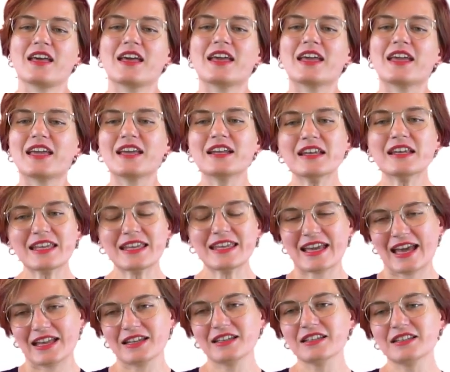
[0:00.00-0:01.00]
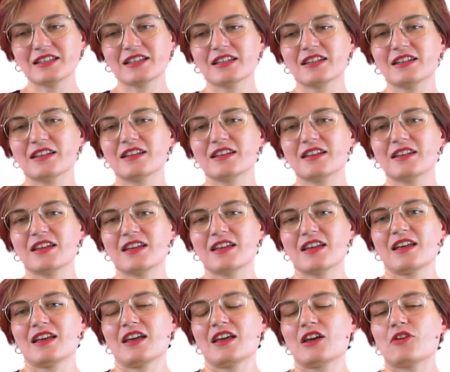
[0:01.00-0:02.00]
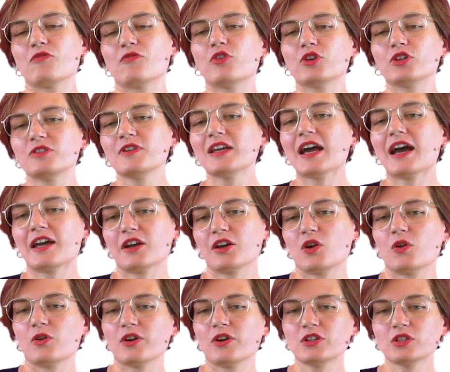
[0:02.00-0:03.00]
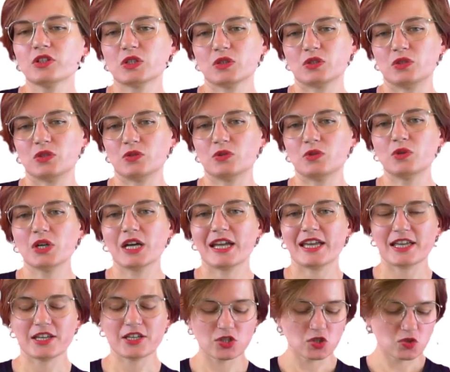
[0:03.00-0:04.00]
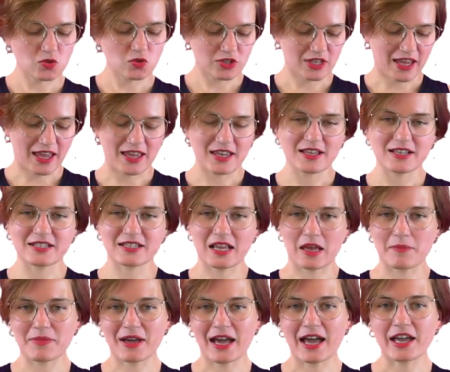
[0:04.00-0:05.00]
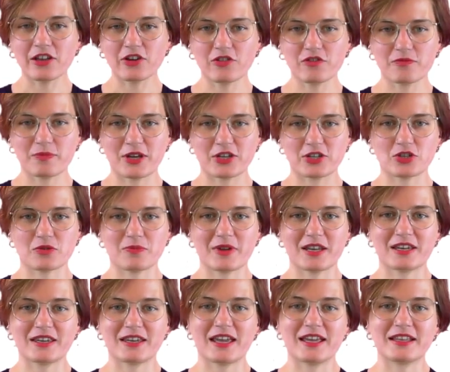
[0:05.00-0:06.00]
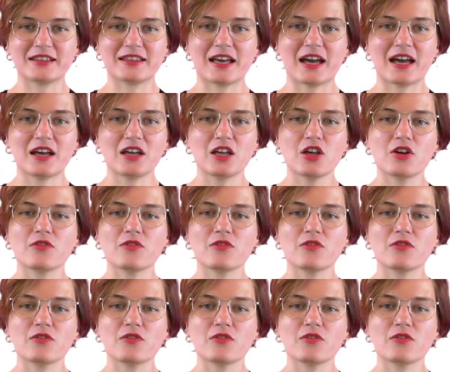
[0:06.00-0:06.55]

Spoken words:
In the end, what we are going to do is to take some kind of measurement data.